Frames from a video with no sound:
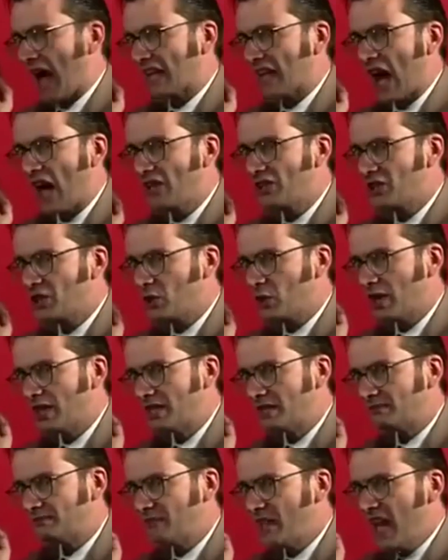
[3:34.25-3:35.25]
I can't do
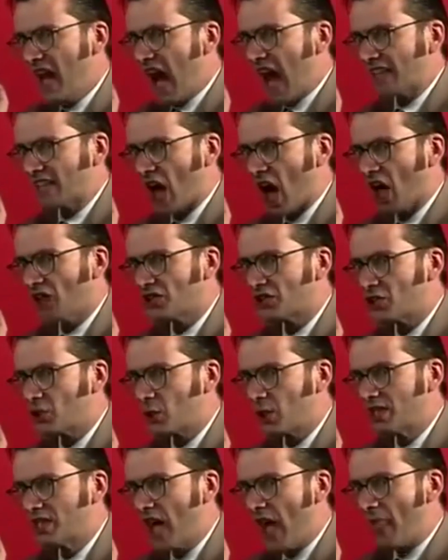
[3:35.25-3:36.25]
it. I
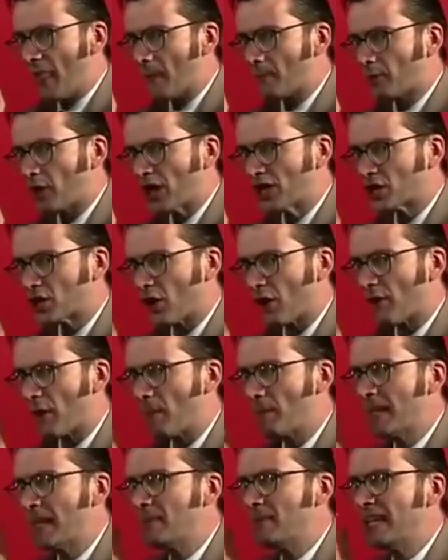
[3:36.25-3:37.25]
can't do it. The pressure
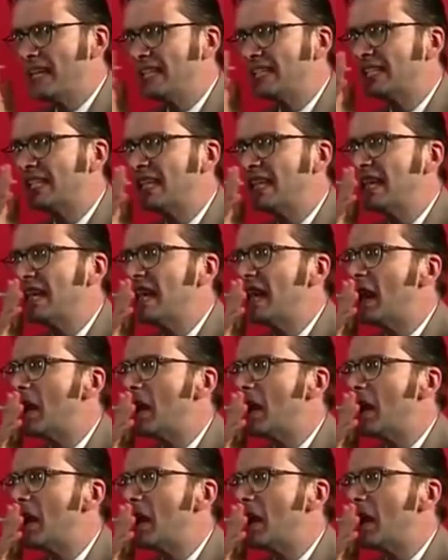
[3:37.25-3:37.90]
of the BBC.